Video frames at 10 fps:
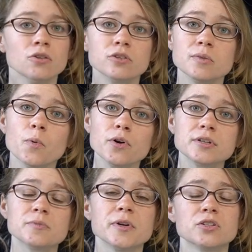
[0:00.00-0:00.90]
So it's
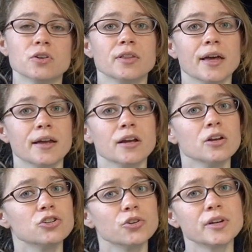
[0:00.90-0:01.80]
important to make sure that
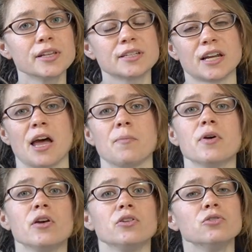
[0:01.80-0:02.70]
during this time,
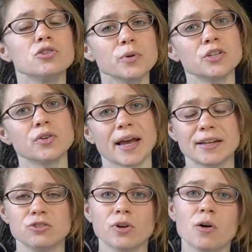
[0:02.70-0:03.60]
you do what you
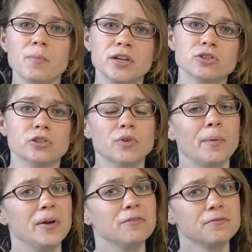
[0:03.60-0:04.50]
can to help make sure your
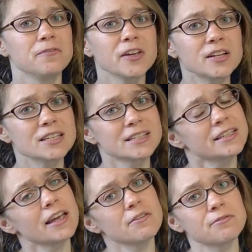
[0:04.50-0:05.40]
rabbit feels
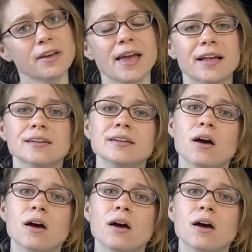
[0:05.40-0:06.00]
safe and